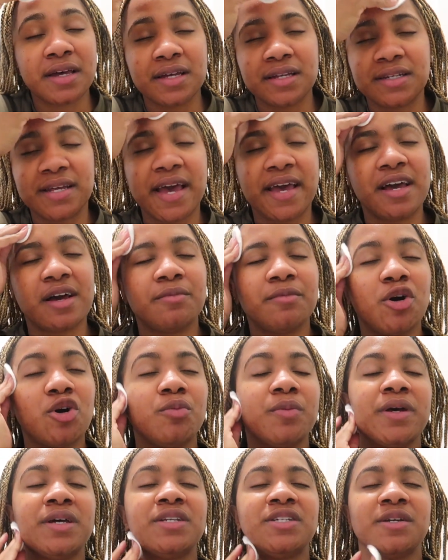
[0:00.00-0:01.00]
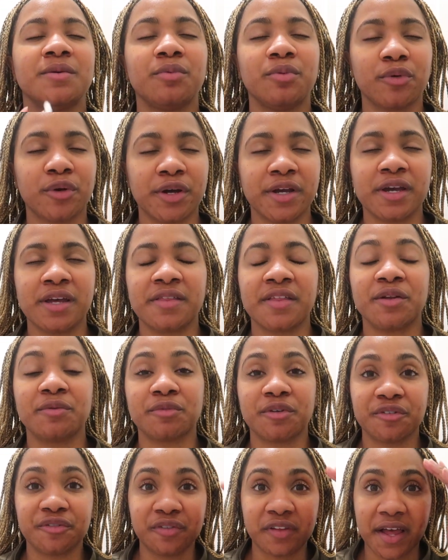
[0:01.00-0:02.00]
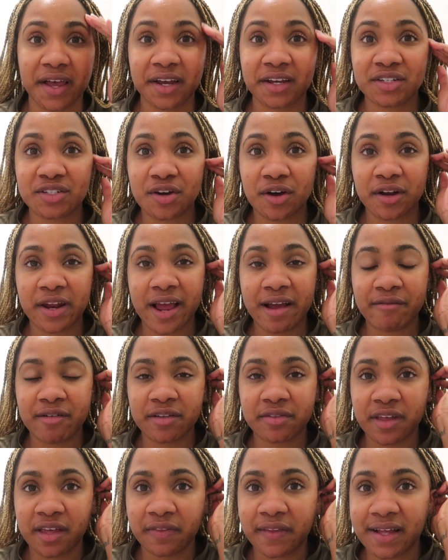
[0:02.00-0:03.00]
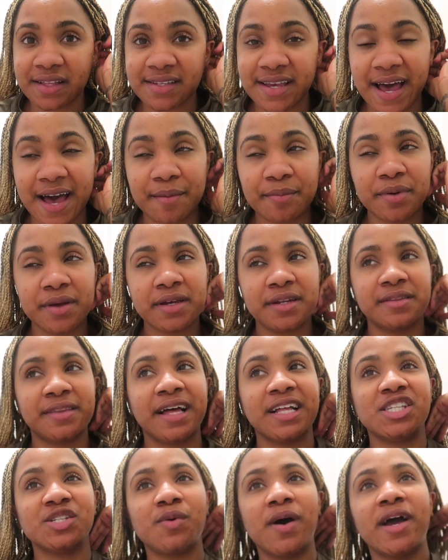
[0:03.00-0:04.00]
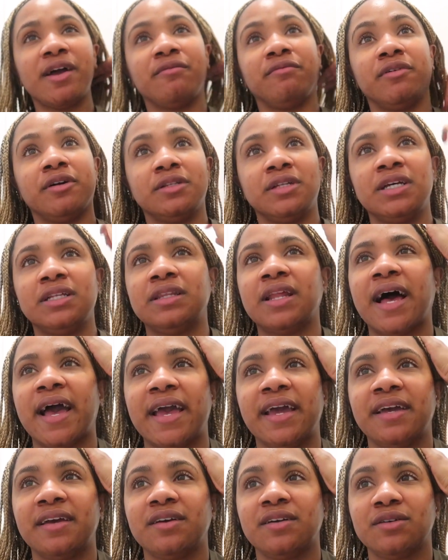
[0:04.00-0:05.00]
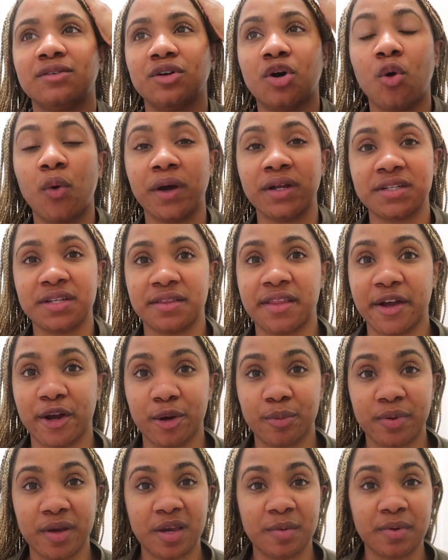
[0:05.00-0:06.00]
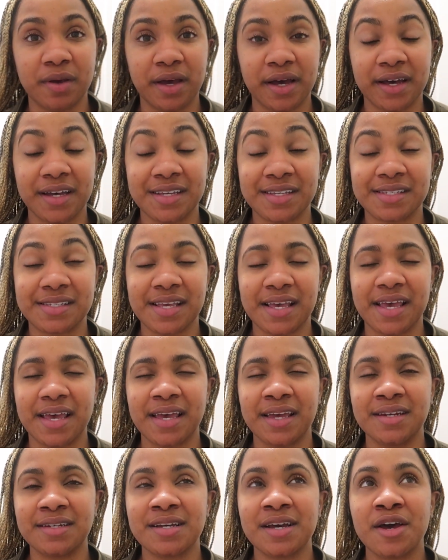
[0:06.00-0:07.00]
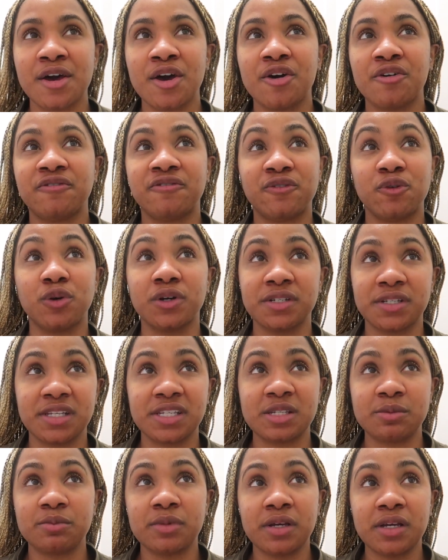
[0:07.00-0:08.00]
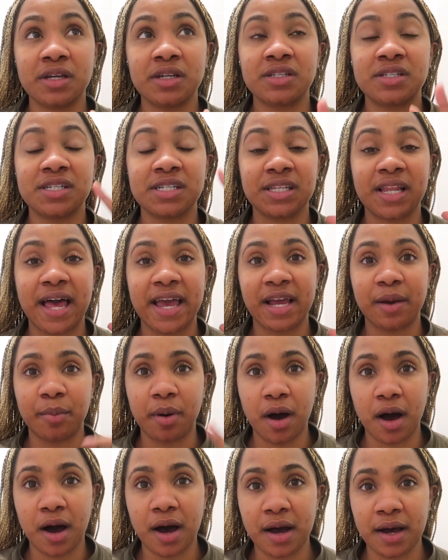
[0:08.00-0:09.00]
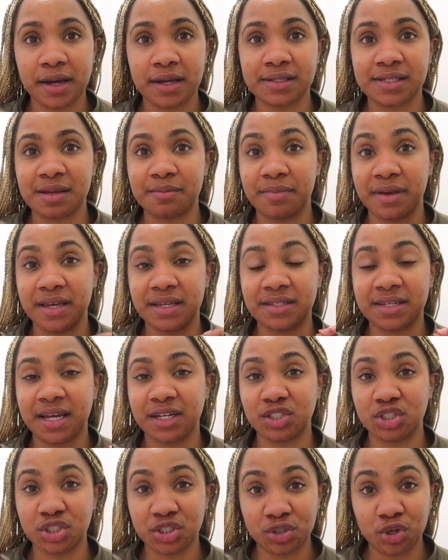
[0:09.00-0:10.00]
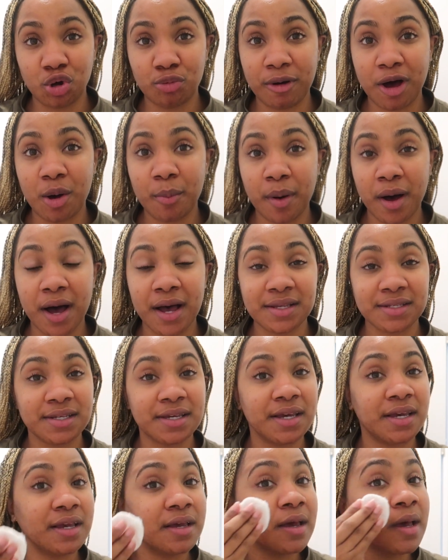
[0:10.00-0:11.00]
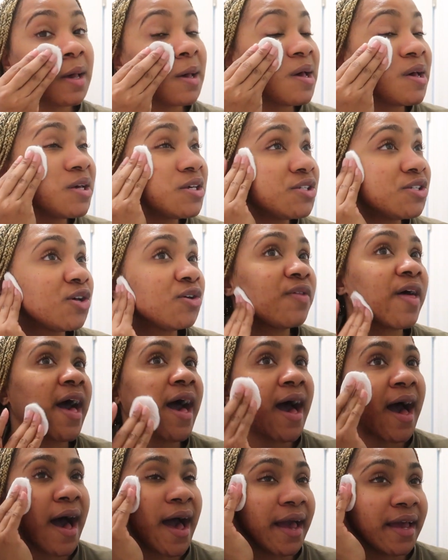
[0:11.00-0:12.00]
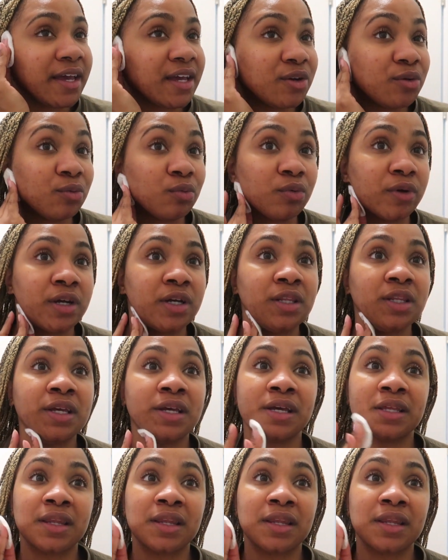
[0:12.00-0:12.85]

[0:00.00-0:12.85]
take a moment to breathe and reflect on everything that's happened. That's why I really like going to therapy, because it forces me to like pause and be intentional about pausing so that I can really